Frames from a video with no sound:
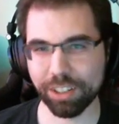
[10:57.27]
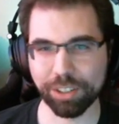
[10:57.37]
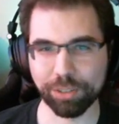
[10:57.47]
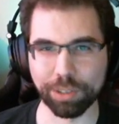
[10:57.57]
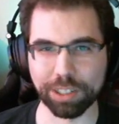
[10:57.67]

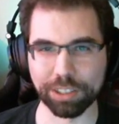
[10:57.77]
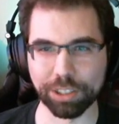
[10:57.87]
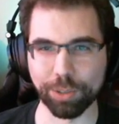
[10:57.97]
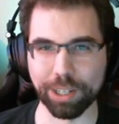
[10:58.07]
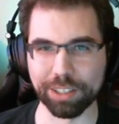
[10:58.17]
what can
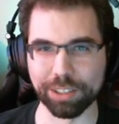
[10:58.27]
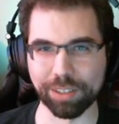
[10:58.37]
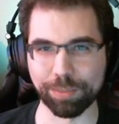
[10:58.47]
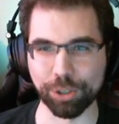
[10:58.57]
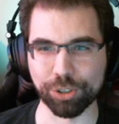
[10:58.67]
go on in
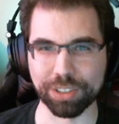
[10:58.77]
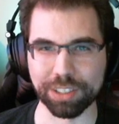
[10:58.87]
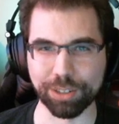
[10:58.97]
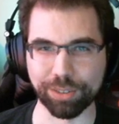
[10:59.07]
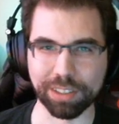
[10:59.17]
this mission,
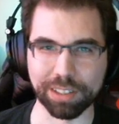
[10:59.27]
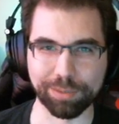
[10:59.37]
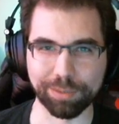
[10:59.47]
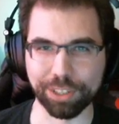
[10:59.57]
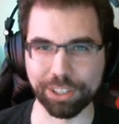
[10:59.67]
and here's the
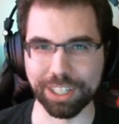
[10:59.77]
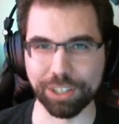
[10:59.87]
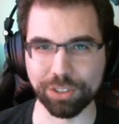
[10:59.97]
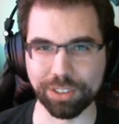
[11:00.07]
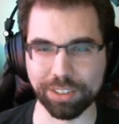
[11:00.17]
different
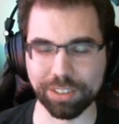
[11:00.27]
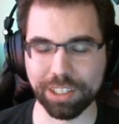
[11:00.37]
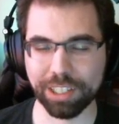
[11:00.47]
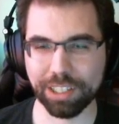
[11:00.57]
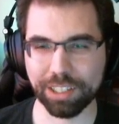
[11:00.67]
variations.
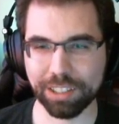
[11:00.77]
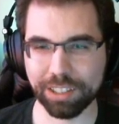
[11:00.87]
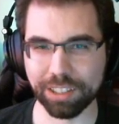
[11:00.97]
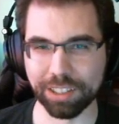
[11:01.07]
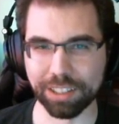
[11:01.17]

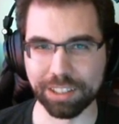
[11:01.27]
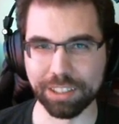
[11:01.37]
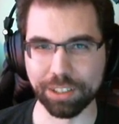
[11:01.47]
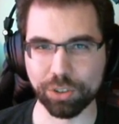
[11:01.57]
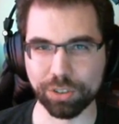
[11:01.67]

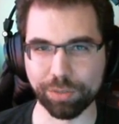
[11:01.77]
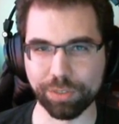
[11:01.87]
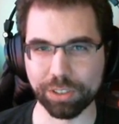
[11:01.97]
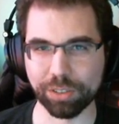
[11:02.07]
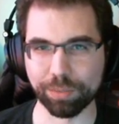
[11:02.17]
It should
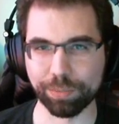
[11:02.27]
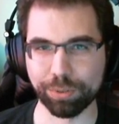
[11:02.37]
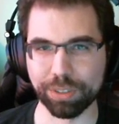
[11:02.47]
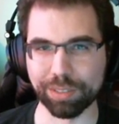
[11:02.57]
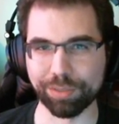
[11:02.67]
feel
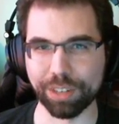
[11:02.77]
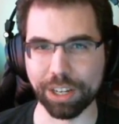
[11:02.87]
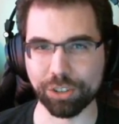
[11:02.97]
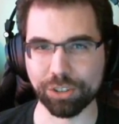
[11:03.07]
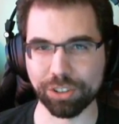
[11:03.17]
pretty
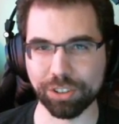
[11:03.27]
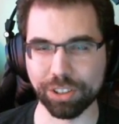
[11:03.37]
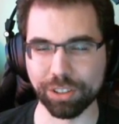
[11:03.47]
fresh, though,